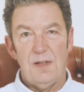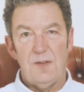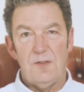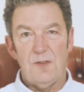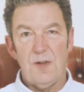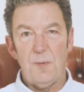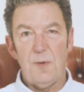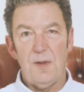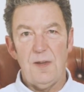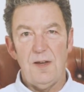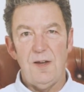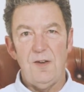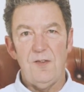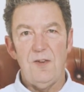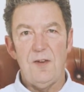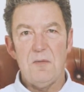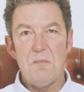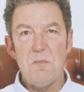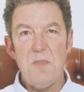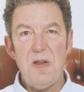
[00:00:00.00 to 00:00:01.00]
Something that
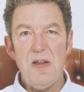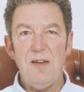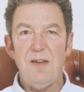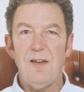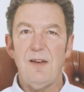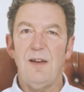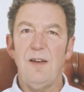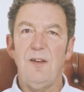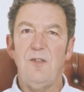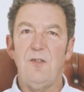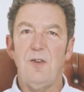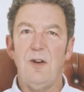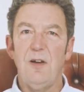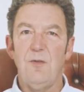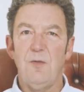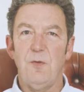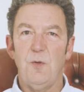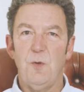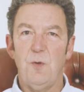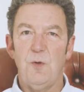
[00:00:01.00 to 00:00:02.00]
isn't immediately
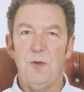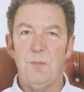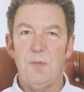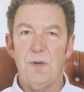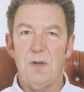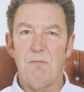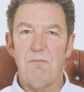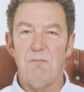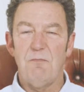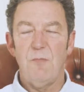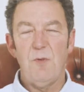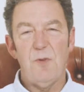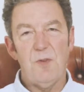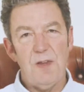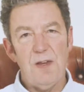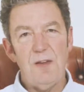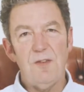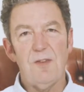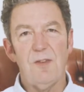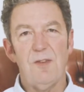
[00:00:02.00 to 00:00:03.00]
straightforward, but
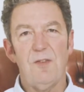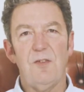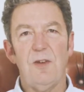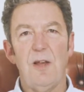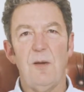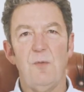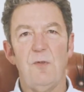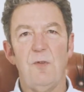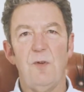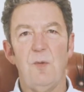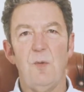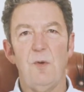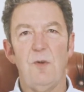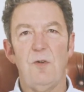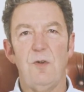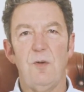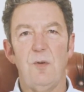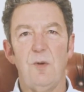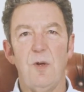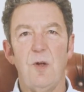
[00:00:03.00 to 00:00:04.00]
these are the steps you
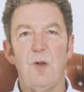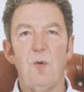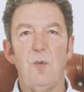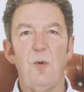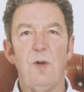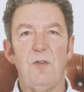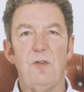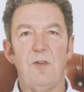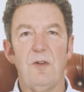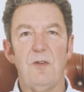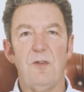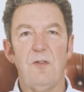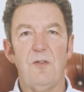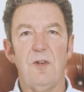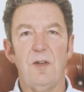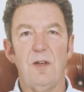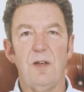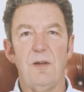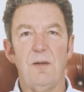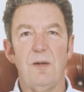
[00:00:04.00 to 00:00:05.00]
want to always
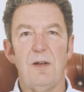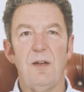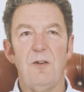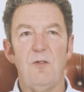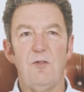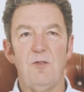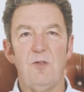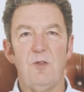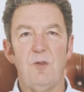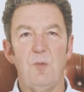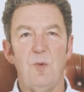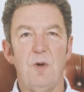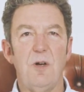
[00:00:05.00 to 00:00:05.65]
consider and it should